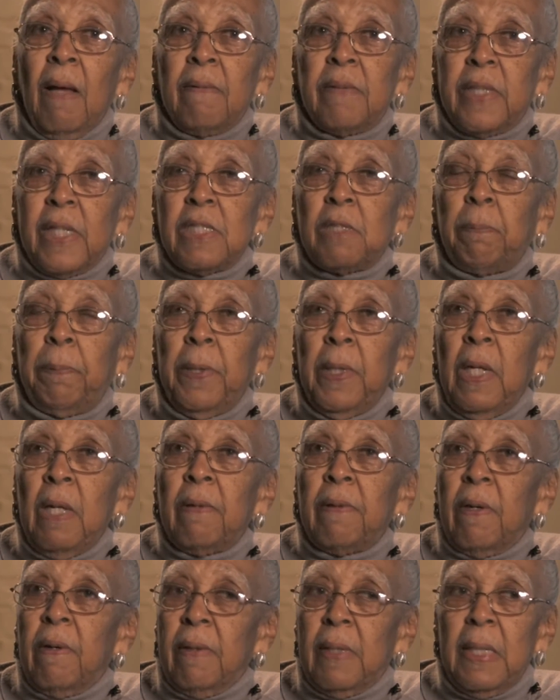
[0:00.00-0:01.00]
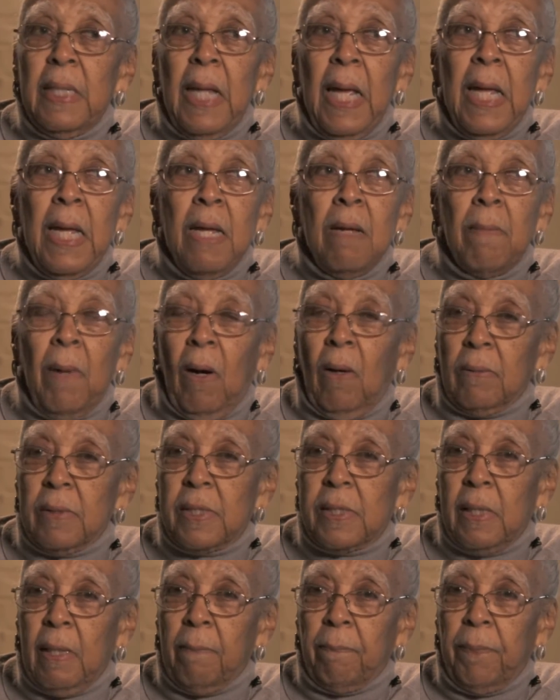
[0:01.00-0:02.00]
just putting their name on
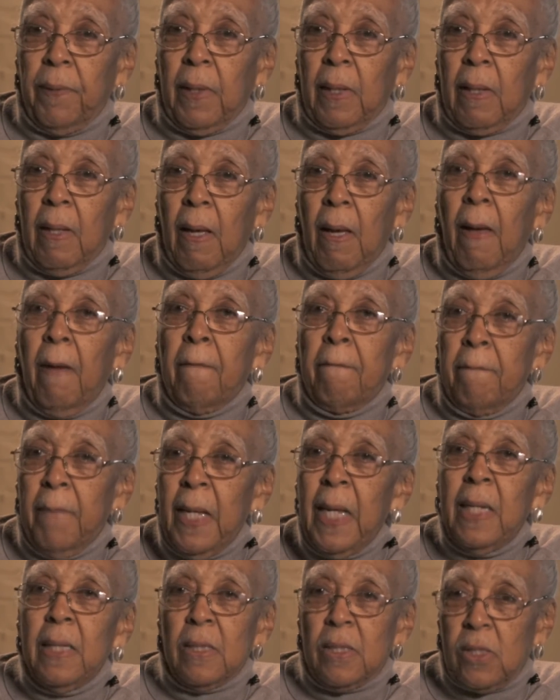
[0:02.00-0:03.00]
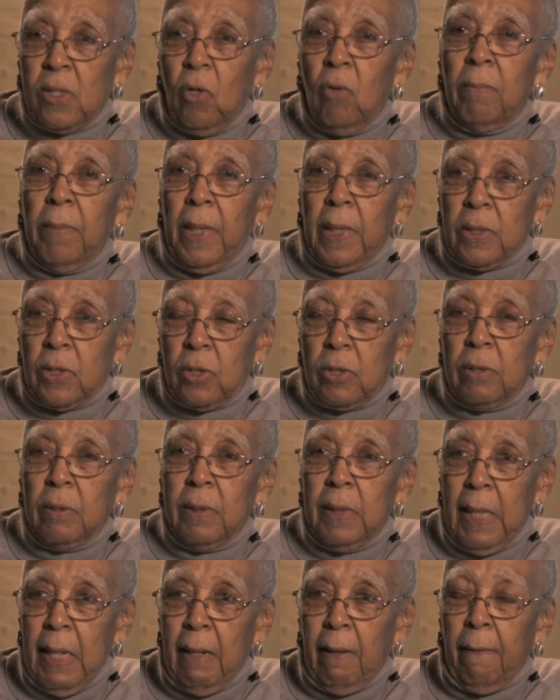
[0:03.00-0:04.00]
something means so much
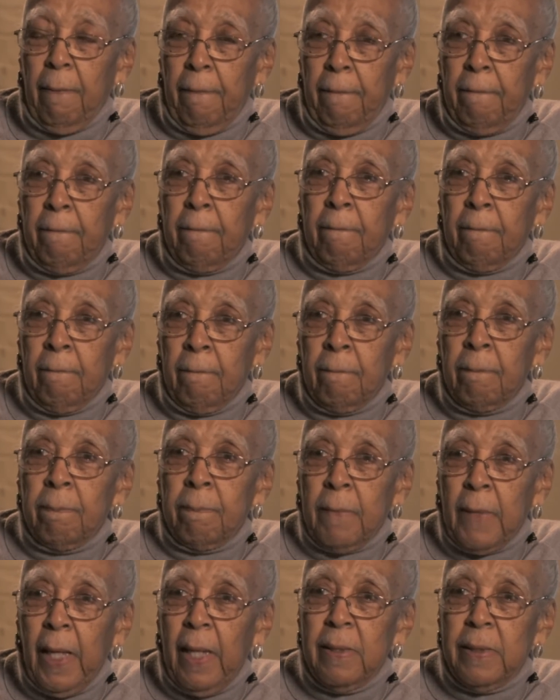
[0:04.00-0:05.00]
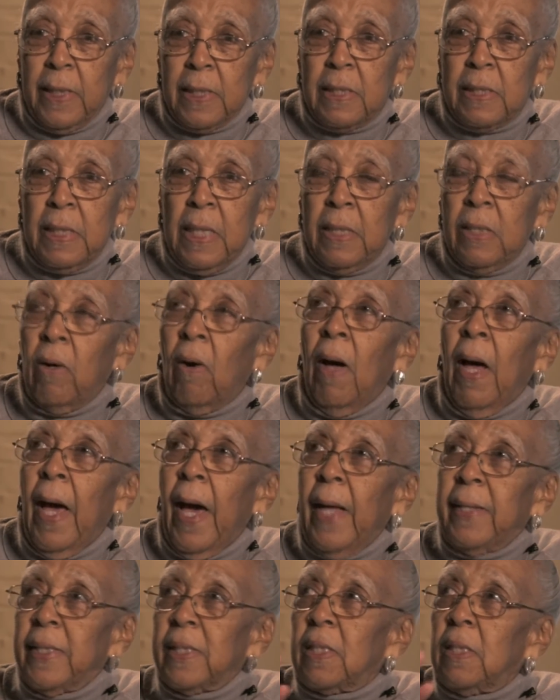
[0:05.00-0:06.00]
now. And just
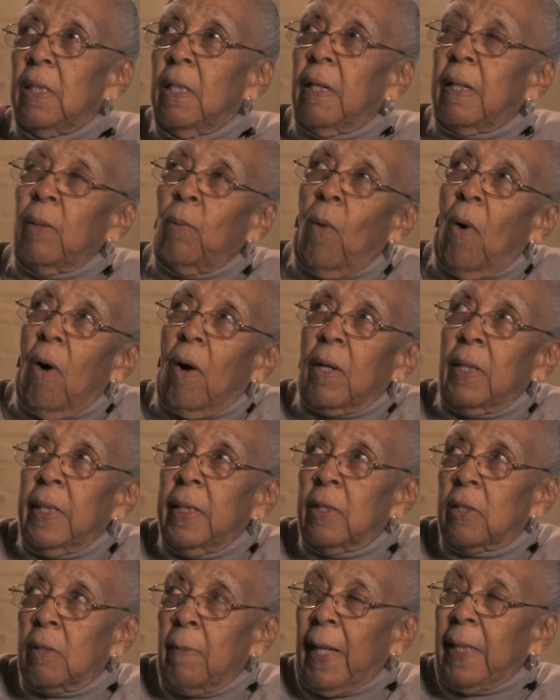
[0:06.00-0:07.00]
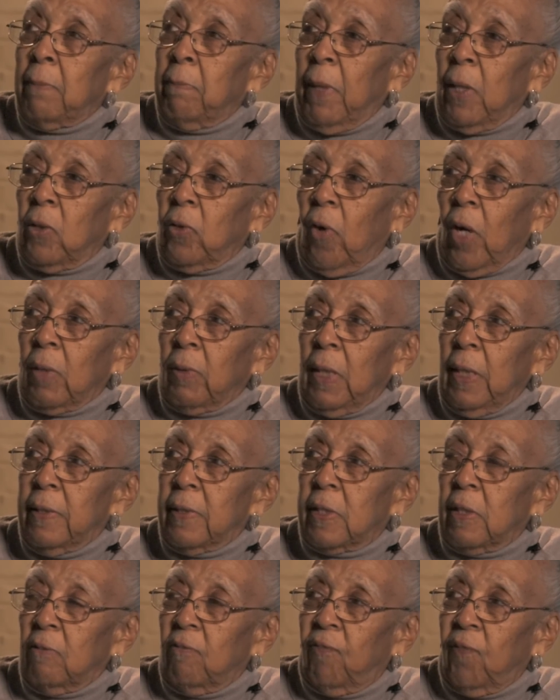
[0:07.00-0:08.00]
look and walking into my daughter
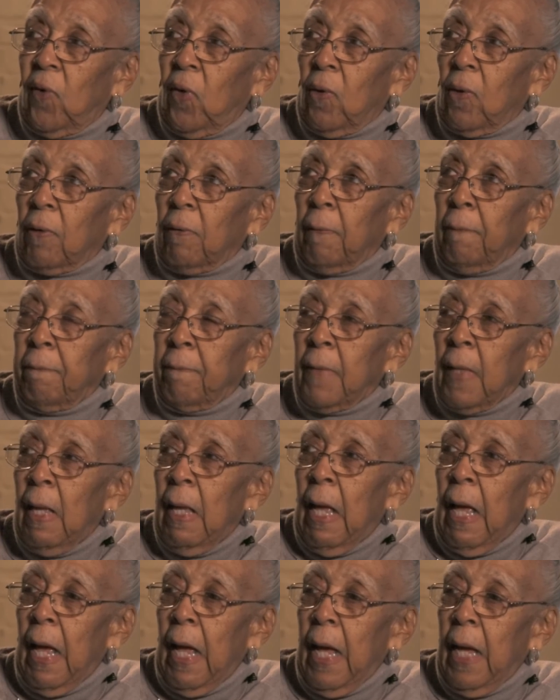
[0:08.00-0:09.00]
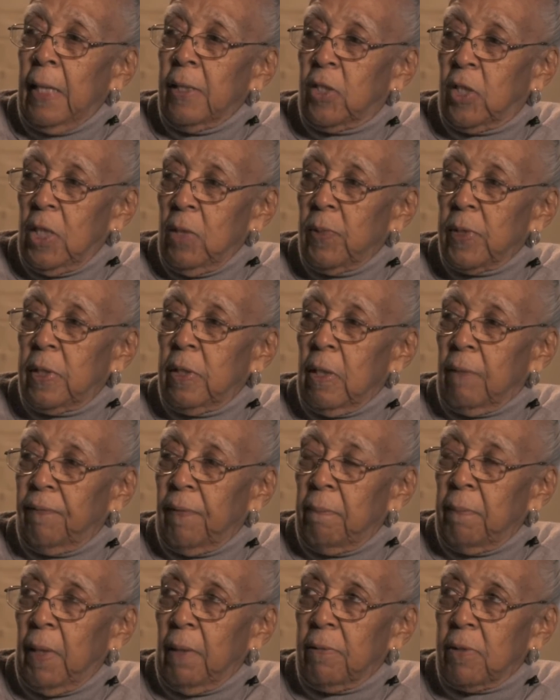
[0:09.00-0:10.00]
lives in Florida, and she was here
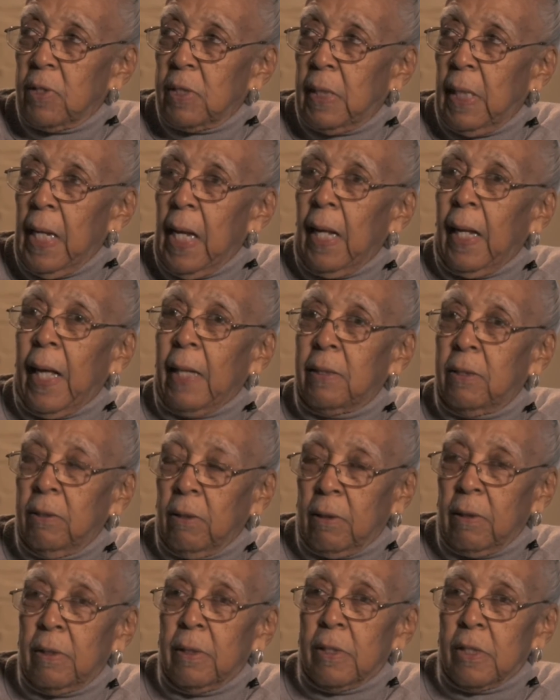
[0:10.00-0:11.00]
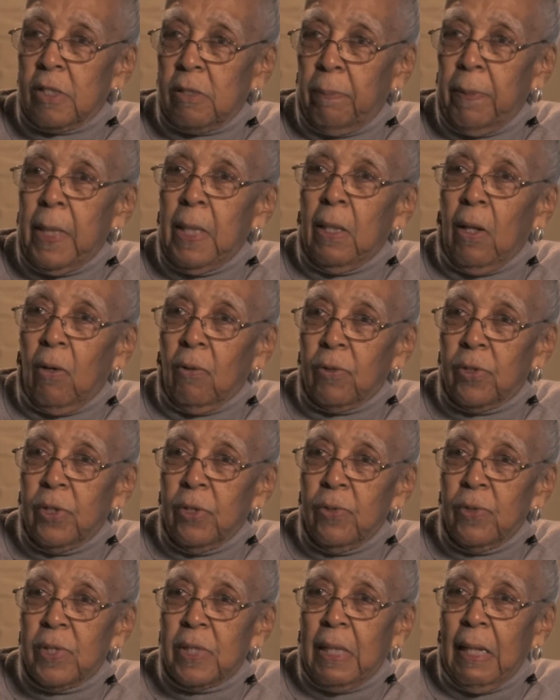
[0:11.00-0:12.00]
for Mother's Day, and I took her to the Speed on
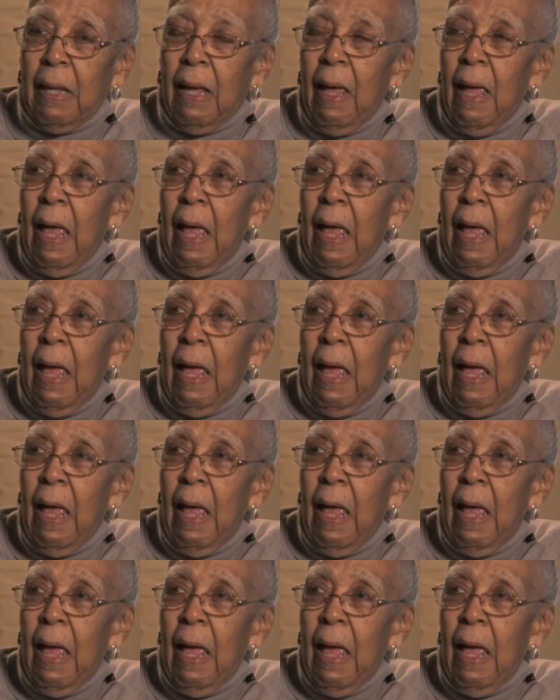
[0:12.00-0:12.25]
Tuesday,